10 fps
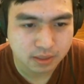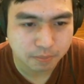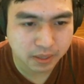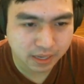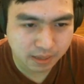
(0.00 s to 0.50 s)

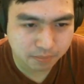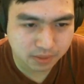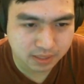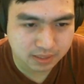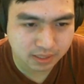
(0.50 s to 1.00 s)
ba-da-dum
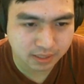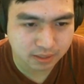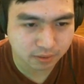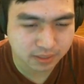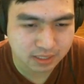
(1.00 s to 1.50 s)

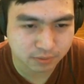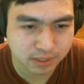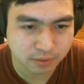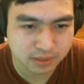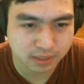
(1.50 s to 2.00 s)
are these 3
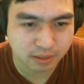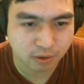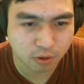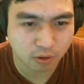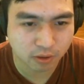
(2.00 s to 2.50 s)
notes, and they're
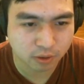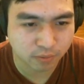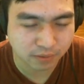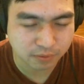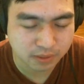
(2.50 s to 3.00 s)
all on your
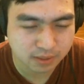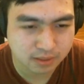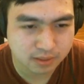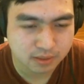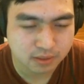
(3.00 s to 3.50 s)
right foot.
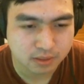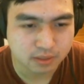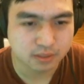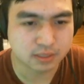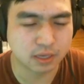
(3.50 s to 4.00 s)

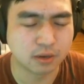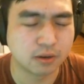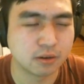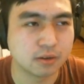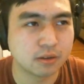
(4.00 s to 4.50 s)

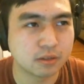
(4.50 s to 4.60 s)
So